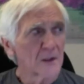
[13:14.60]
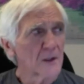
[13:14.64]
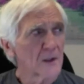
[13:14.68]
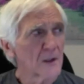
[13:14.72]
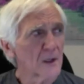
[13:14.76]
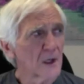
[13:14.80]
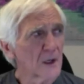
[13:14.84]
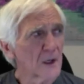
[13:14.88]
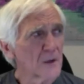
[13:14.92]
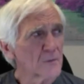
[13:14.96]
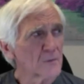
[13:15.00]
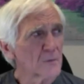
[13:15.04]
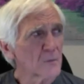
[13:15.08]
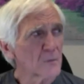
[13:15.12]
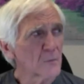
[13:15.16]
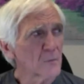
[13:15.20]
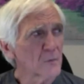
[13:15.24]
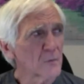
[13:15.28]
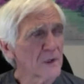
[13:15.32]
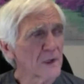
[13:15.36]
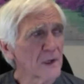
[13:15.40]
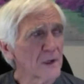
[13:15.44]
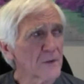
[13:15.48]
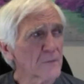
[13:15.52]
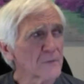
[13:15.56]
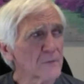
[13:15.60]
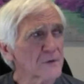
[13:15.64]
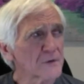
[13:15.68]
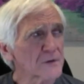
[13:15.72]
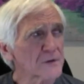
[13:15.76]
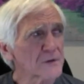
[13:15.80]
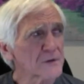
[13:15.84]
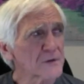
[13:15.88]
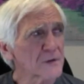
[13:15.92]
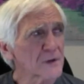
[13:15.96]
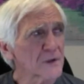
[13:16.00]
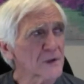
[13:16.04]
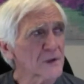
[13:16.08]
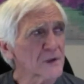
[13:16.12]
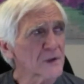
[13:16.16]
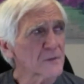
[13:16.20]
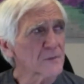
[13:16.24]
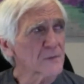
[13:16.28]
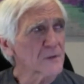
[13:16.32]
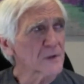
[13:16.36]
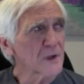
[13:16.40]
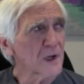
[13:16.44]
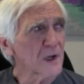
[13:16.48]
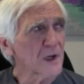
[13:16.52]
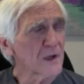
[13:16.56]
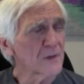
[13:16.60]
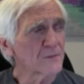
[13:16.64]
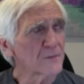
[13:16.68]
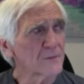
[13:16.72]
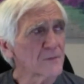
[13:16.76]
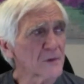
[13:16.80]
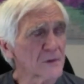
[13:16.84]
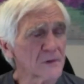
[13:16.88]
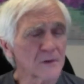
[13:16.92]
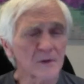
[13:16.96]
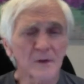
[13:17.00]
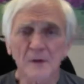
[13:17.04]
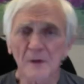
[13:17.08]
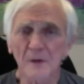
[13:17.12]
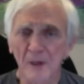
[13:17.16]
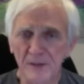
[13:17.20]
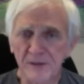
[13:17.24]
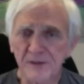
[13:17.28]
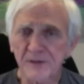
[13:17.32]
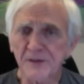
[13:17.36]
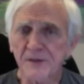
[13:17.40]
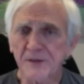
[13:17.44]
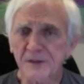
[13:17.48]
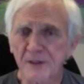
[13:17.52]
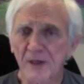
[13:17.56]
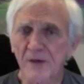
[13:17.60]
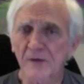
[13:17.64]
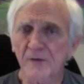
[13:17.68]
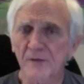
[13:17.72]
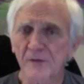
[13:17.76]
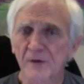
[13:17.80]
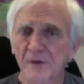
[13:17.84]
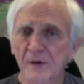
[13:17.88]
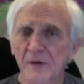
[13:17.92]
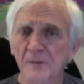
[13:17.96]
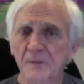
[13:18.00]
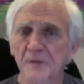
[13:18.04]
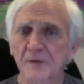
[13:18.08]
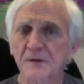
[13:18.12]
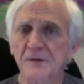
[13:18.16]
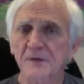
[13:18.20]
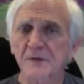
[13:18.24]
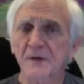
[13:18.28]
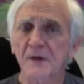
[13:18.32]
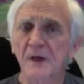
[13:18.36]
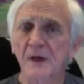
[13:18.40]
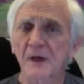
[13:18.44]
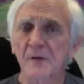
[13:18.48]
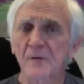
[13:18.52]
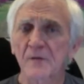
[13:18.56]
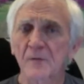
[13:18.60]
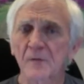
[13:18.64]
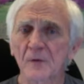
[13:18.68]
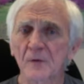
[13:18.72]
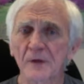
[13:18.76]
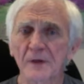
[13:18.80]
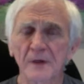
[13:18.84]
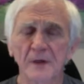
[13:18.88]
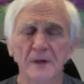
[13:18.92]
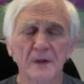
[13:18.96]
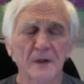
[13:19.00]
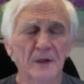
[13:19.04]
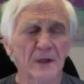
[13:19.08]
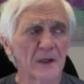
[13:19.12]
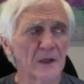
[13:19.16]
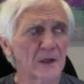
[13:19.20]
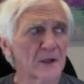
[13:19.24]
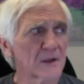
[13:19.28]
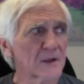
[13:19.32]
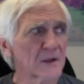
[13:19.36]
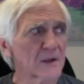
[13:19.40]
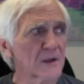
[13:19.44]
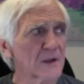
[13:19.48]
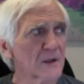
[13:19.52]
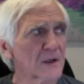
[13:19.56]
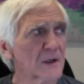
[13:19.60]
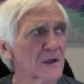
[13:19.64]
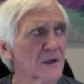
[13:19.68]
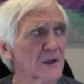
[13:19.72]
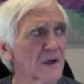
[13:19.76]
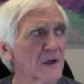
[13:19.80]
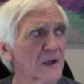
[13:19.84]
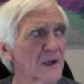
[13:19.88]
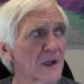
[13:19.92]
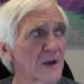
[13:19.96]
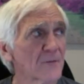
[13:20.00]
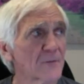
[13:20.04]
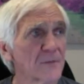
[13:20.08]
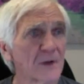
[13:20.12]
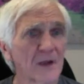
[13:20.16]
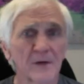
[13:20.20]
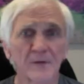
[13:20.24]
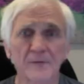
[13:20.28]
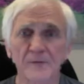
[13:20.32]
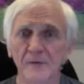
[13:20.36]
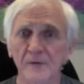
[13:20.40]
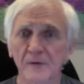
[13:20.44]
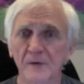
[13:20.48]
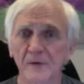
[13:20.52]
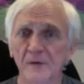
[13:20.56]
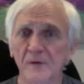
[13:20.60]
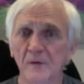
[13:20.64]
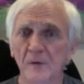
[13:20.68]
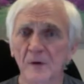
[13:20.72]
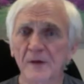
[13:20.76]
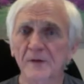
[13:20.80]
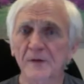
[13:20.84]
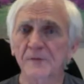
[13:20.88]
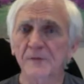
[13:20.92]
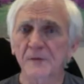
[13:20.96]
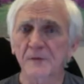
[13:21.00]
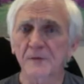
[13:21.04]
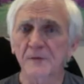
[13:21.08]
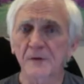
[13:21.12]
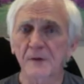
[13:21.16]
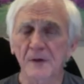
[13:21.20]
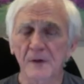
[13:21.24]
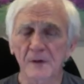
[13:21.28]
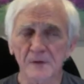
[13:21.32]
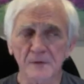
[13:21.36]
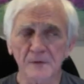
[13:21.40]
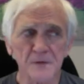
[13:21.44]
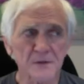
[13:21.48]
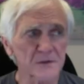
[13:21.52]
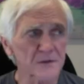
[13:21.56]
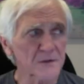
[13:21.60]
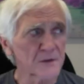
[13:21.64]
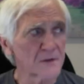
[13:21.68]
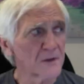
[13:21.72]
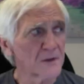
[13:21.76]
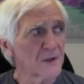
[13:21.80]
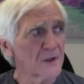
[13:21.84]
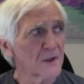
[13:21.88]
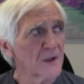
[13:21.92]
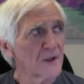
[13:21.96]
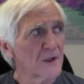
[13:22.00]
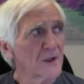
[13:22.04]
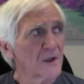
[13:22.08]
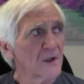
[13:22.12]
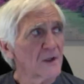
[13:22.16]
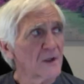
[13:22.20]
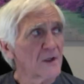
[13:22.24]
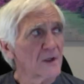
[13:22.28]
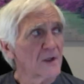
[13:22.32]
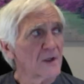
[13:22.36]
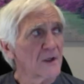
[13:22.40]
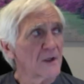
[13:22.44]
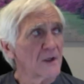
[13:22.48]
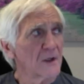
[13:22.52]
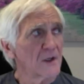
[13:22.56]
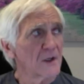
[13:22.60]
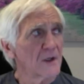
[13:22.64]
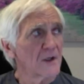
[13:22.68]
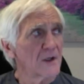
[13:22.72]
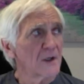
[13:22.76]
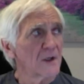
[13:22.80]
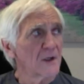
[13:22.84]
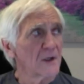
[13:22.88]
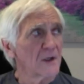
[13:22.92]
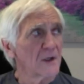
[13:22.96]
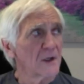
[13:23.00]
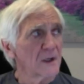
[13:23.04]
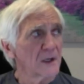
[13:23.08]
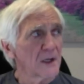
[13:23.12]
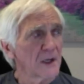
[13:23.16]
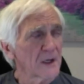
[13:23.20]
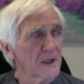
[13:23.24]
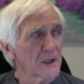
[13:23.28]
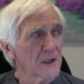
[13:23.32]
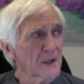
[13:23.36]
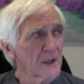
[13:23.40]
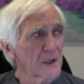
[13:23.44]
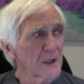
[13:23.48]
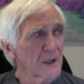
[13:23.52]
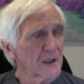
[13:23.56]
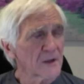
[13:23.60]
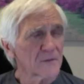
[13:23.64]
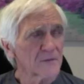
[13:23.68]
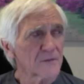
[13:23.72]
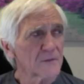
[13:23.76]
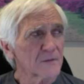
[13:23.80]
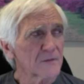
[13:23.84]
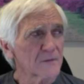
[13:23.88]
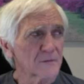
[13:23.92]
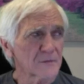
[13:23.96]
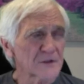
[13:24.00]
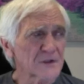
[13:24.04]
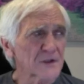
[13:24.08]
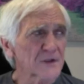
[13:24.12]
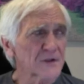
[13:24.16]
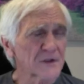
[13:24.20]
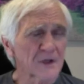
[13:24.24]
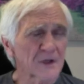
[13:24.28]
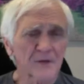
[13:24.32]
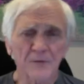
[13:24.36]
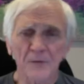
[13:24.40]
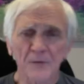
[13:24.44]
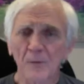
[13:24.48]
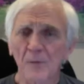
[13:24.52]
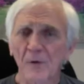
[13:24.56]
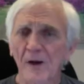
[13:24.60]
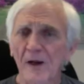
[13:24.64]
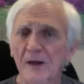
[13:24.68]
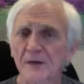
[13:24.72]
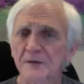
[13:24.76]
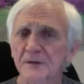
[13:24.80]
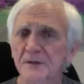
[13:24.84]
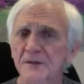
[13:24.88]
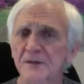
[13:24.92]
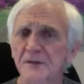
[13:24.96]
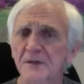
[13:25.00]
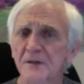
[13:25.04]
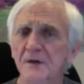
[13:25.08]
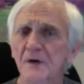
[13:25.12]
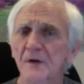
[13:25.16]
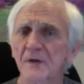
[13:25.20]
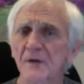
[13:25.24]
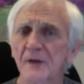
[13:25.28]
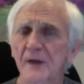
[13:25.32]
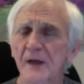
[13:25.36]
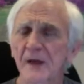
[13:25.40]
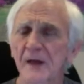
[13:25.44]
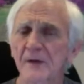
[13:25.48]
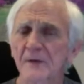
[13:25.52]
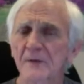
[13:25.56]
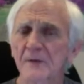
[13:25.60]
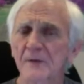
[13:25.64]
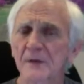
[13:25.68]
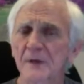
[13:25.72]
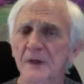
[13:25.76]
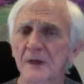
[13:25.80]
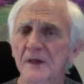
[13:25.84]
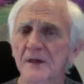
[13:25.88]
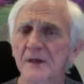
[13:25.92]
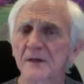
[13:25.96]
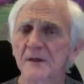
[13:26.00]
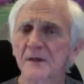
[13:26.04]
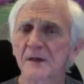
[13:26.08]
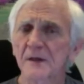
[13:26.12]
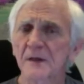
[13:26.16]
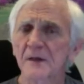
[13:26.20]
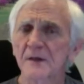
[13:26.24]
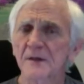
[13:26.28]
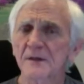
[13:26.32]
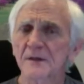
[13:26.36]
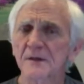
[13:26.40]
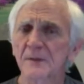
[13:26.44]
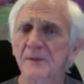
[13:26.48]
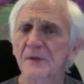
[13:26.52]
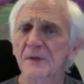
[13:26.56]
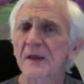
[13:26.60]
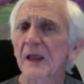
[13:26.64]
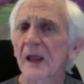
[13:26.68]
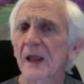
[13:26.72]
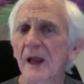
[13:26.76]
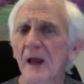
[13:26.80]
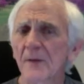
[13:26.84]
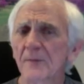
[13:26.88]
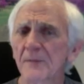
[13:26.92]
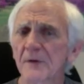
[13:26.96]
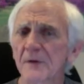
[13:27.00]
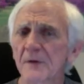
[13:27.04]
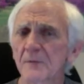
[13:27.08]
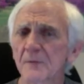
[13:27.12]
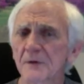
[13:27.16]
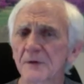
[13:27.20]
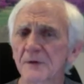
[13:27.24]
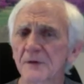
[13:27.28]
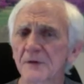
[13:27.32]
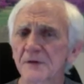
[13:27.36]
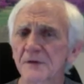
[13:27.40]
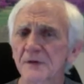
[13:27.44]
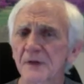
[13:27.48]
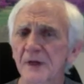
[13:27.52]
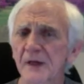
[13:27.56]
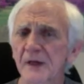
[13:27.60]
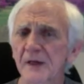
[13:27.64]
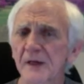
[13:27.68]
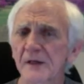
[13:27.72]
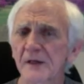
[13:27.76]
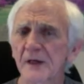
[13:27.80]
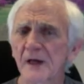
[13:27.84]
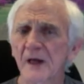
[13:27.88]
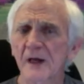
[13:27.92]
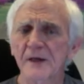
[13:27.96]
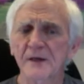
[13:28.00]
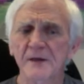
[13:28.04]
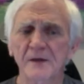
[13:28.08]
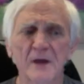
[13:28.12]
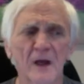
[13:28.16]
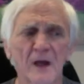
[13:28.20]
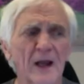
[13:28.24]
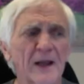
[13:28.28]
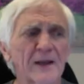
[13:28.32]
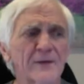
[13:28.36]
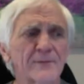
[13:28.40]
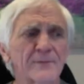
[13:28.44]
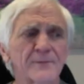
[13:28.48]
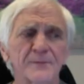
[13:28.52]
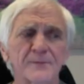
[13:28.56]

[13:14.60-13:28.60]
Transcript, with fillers: um, when I was, uh, I'm a licensed psychotherapist in California and uh, have been for quite a few years and uh, successful practice and all that. But then something happened, which is I, I, I